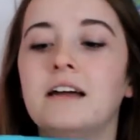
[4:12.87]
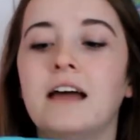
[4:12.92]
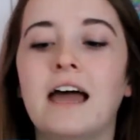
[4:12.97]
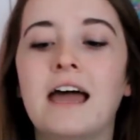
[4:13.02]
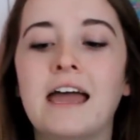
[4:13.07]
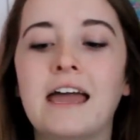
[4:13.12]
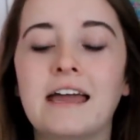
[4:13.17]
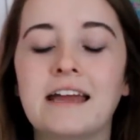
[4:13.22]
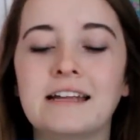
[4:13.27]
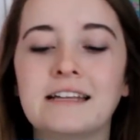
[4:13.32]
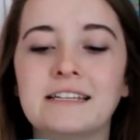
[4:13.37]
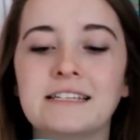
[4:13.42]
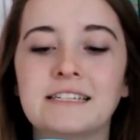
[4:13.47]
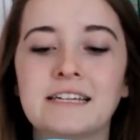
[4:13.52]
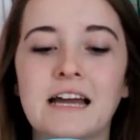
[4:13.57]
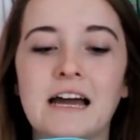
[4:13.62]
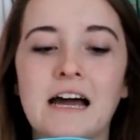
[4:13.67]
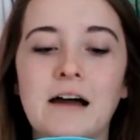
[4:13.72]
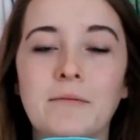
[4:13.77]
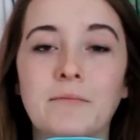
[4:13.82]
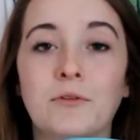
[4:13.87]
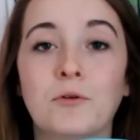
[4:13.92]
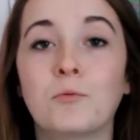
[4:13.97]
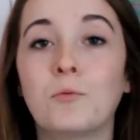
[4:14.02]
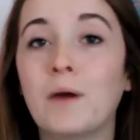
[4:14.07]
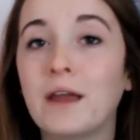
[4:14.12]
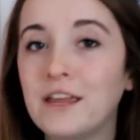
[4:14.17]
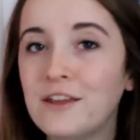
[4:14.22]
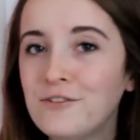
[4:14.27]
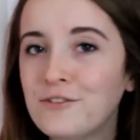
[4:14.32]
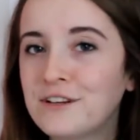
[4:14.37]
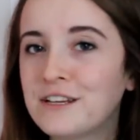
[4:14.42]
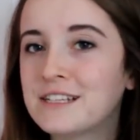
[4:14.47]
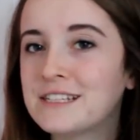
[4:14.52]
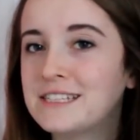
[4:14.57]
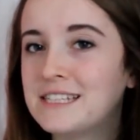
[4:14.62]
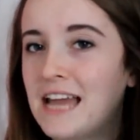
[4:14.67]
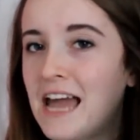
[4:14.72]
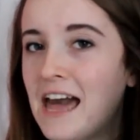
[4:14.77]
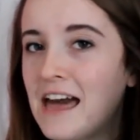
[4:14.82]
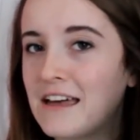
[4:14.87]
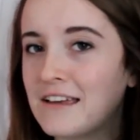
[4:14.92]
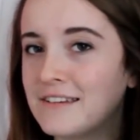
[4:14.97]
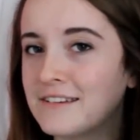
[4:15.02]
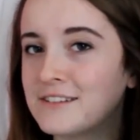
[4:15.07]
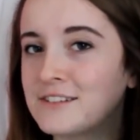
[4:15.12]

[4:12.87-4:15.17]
And the way you can tell,